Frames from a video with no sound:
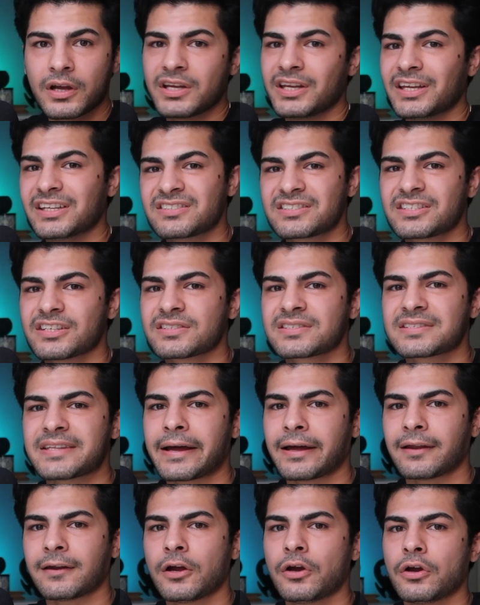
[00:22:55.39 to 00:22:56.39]
It's just
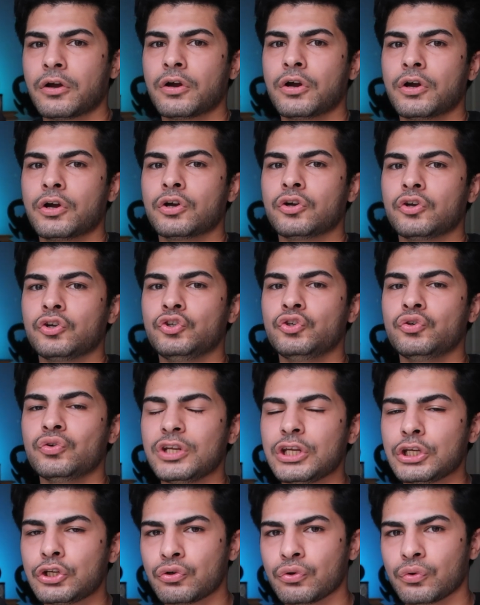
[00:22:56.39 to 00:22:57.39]
that you
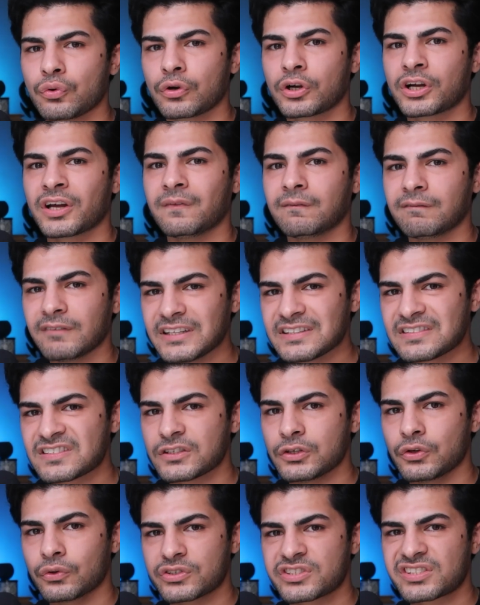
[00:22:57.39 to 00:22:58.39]
need to convince
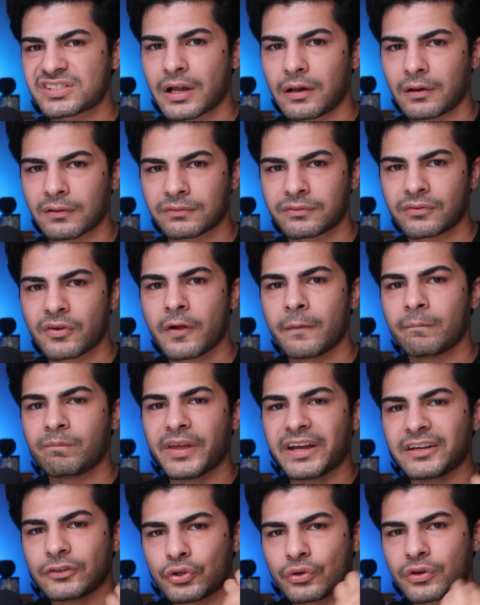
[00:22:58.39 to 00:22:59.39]
yourself.
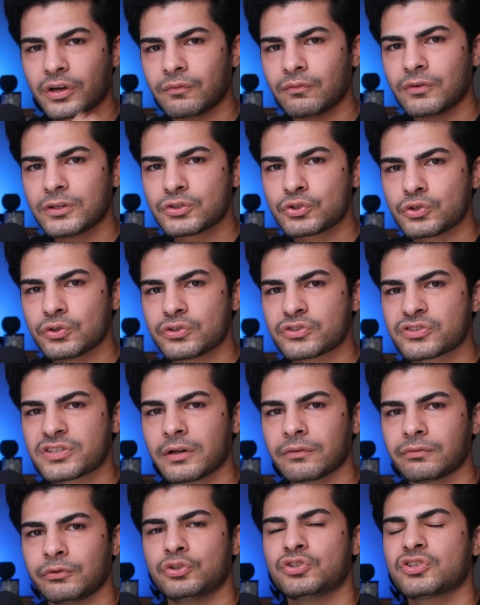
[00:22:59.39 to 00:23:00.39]
And to convince
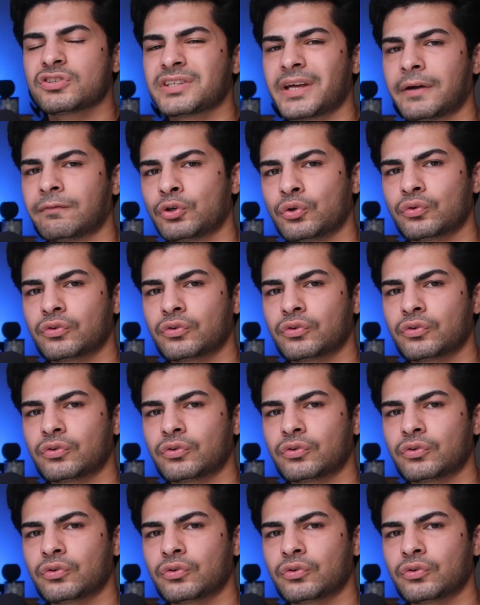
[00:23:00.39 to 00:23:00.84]
yourself, you just have to